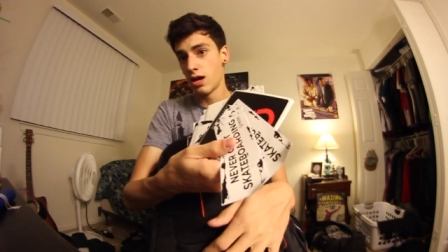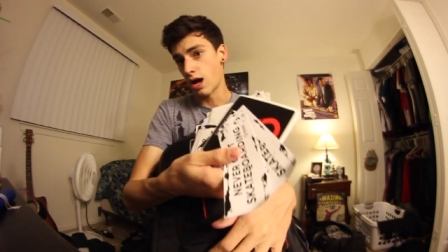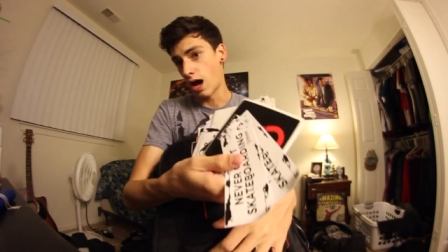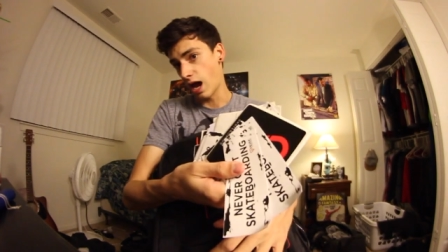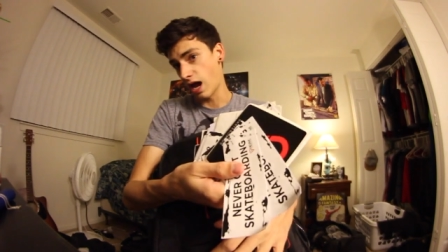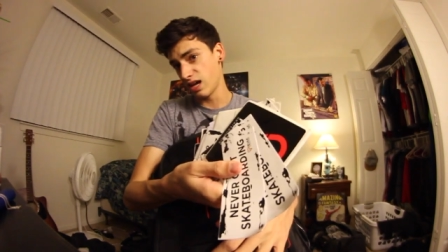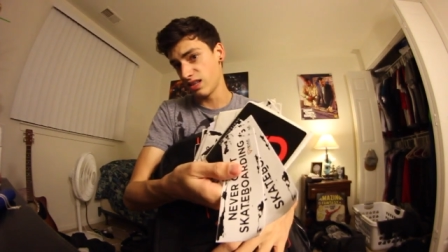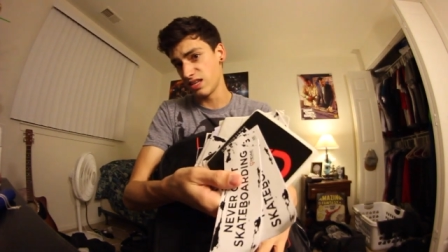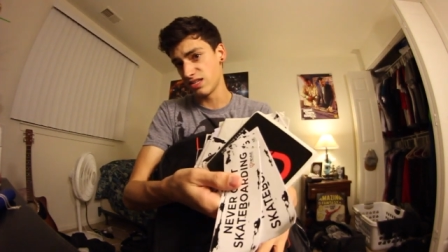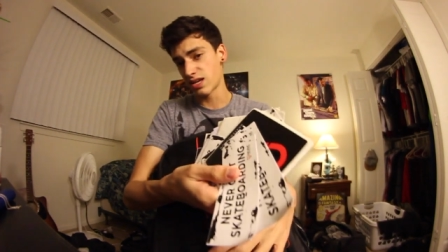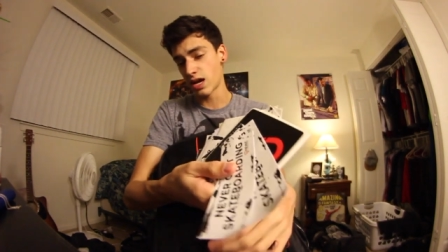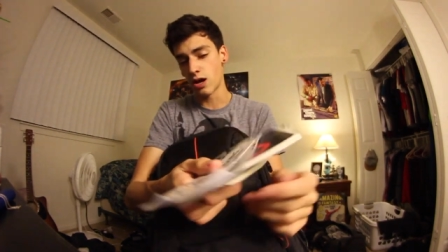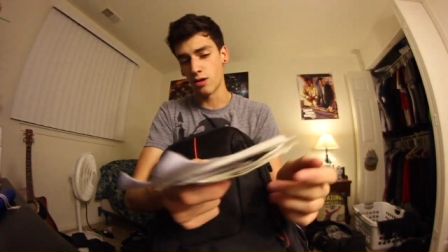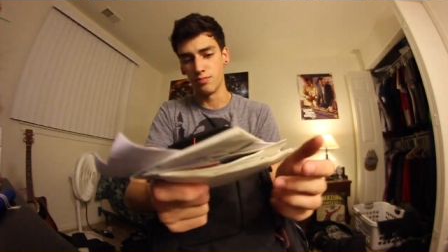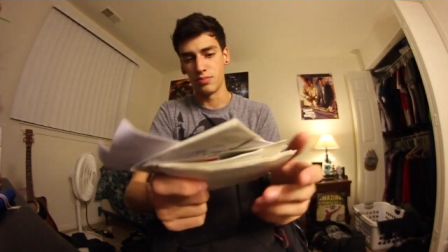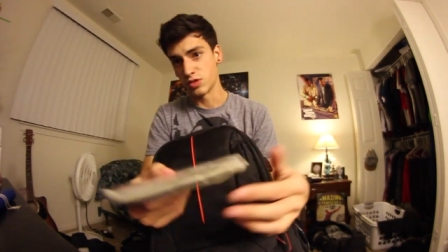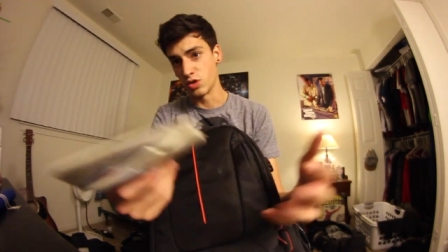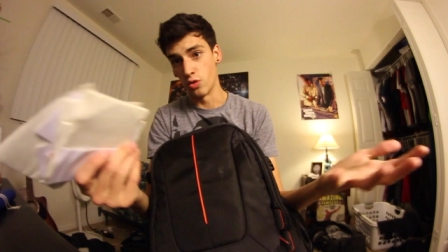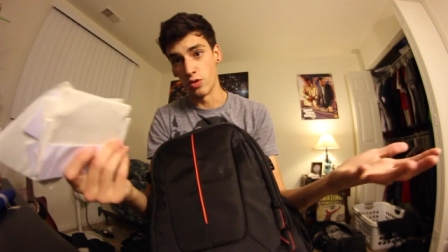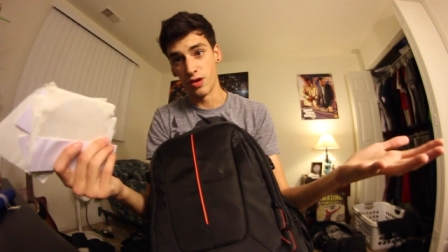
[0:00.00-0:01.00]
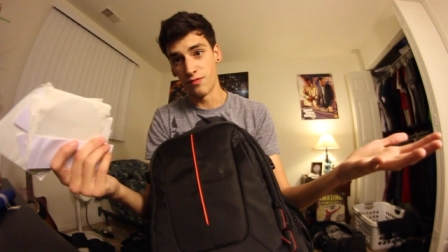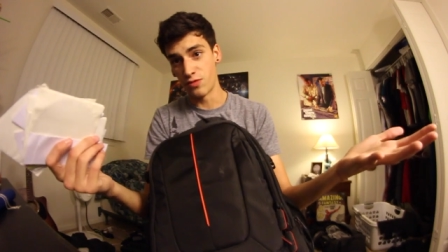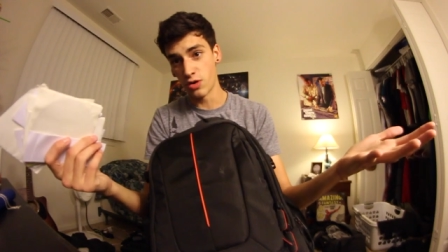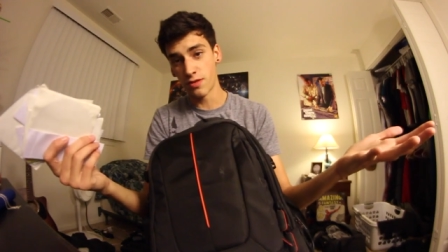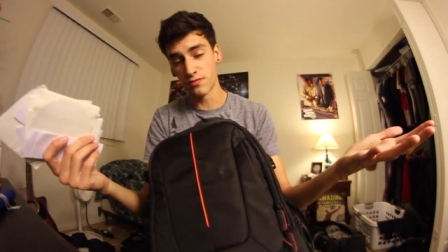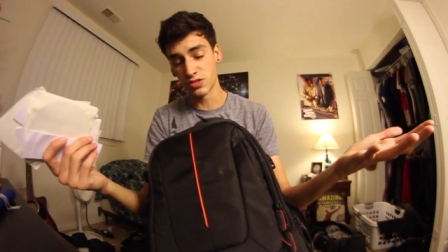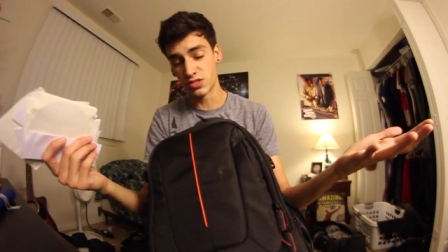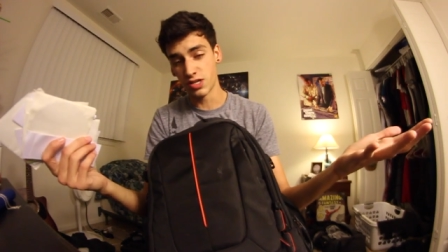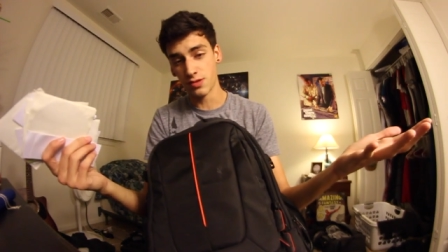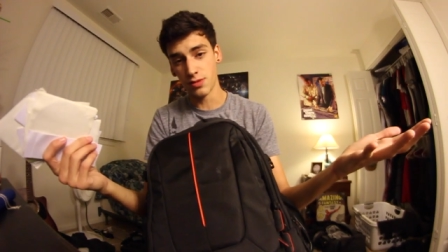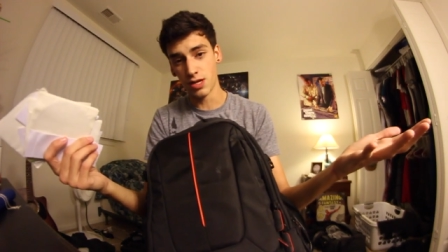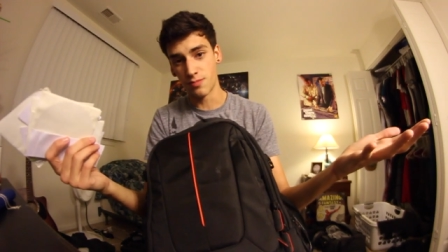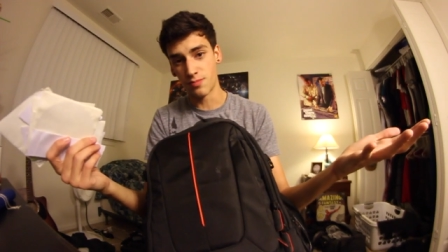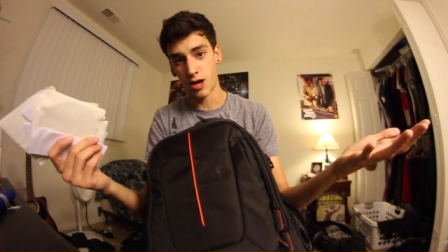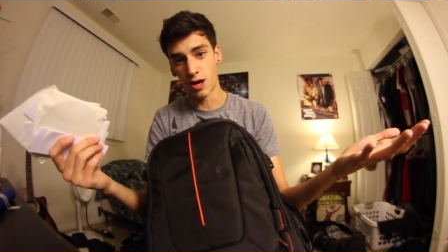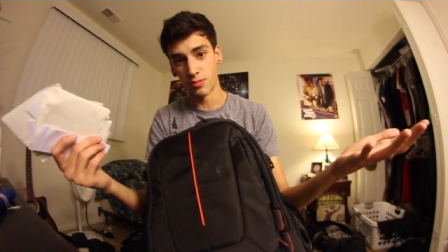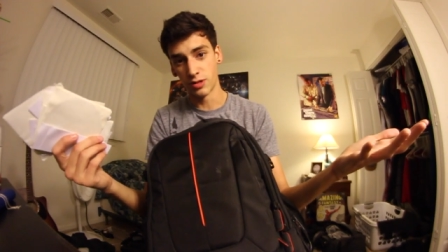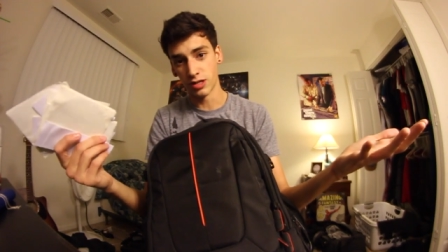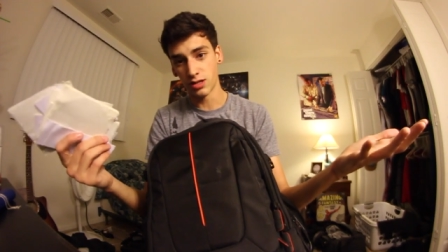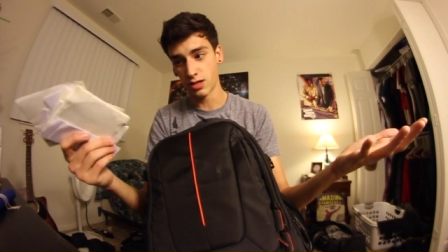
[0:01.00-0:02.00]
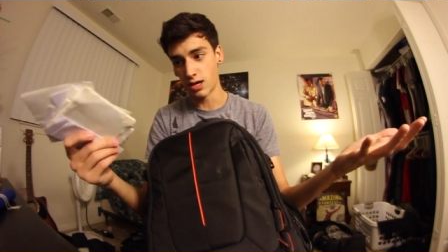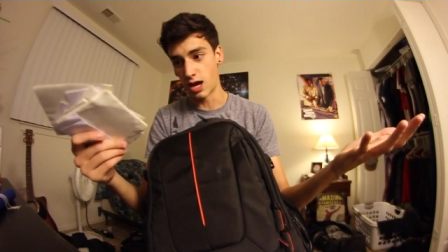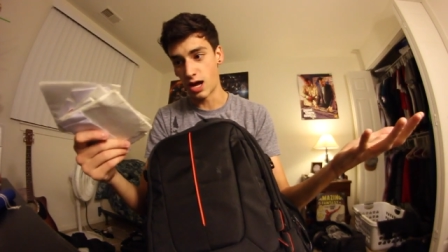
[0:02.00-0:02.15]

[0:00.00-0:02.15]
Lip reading: I hand these out. So if you ever see me in public,